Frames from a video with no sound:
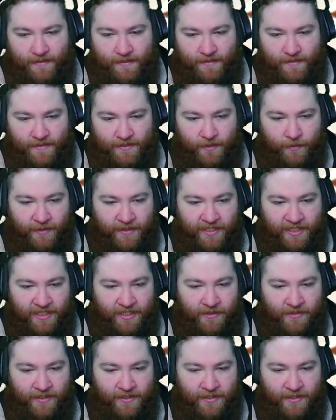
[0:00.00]
So one thing
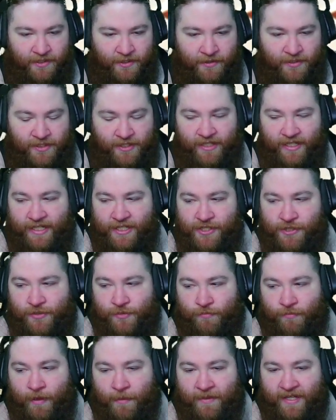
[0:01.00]
you can do is you can actually use
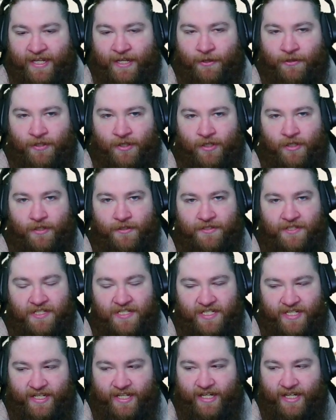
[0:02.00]
rubbing alcohol to
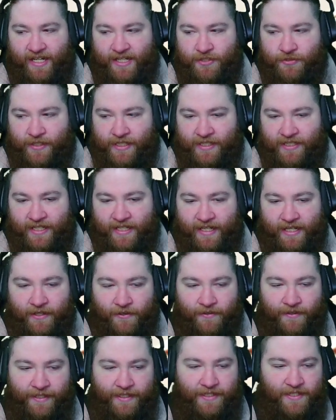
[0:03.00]
dehydrate that
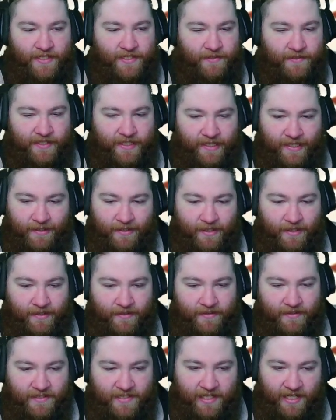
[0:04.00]
area so that
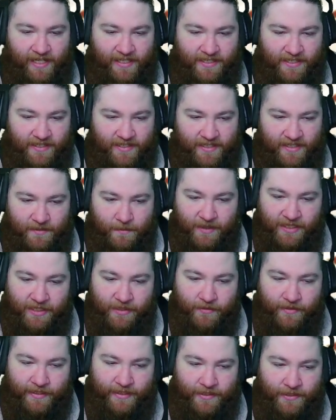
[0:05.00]
the toxin doesn't make you
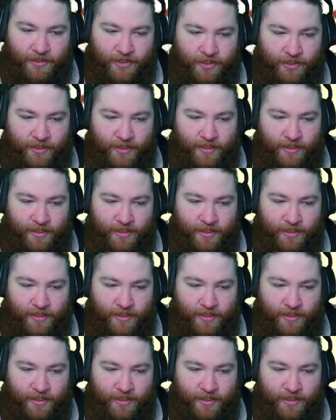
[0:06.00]
itch.